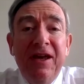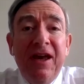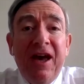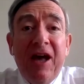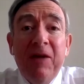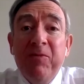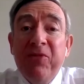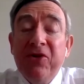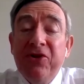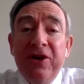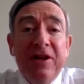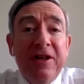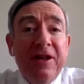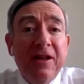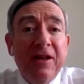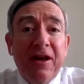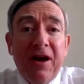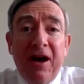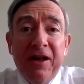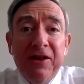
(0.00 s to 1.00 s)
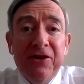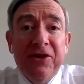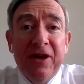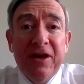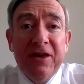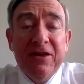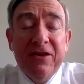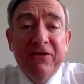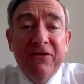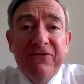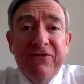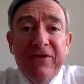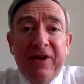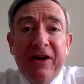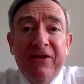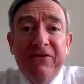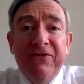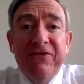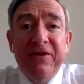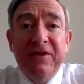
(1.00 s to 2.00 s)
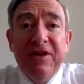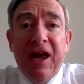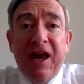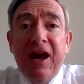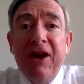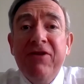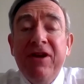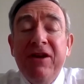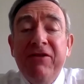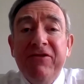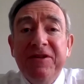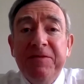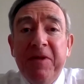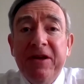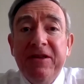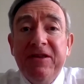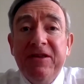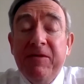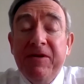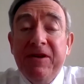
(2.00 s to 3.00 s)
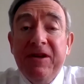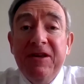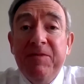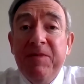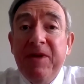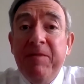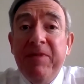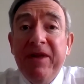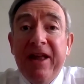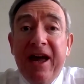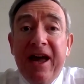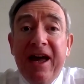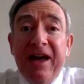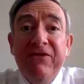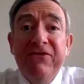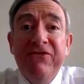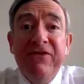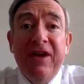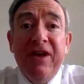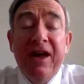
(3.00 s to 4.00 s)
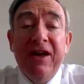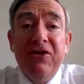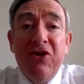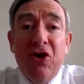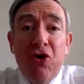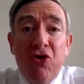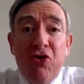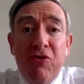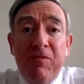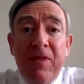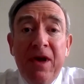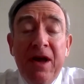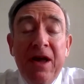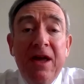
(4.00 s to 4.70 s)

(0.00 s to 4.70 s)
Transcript: and particularly in the context of caring responsibilities people have at home